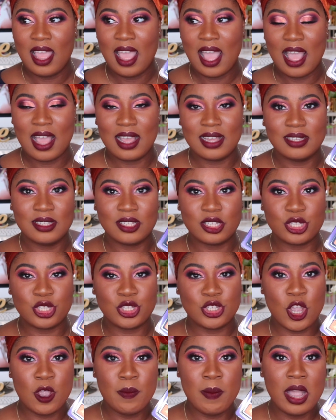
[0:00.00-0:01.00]
has
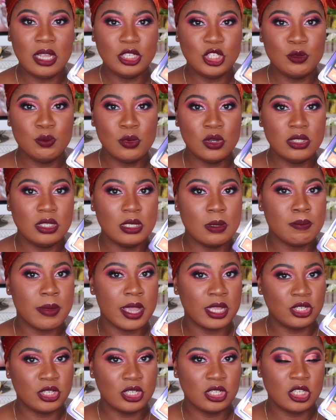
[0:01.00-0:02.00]
so much more
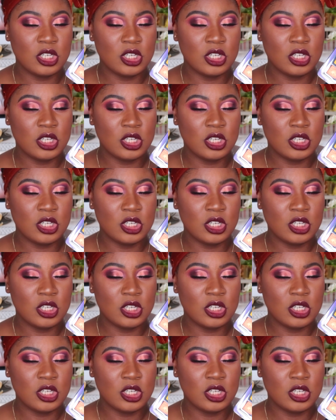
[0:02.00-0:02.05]
dimension